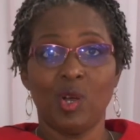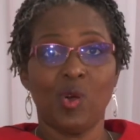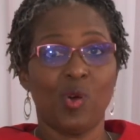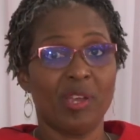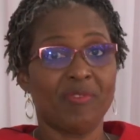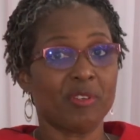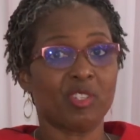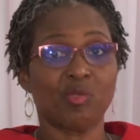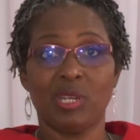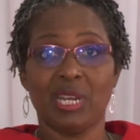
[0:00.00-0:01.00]
or if you're
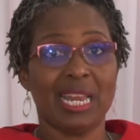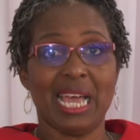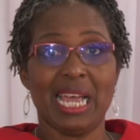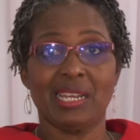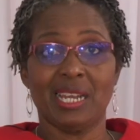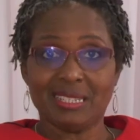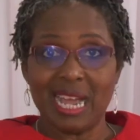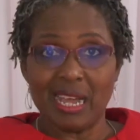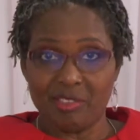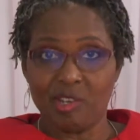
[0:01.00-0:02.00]
so inclined,
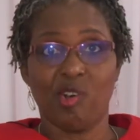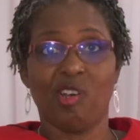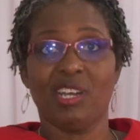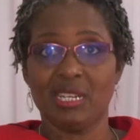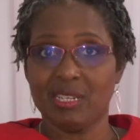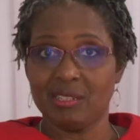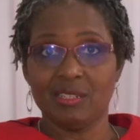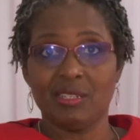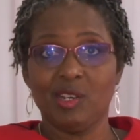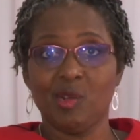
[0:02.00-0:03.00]
attack the dog and,
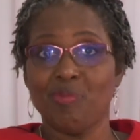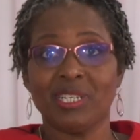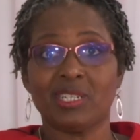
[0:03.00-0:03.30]
you know, beat it up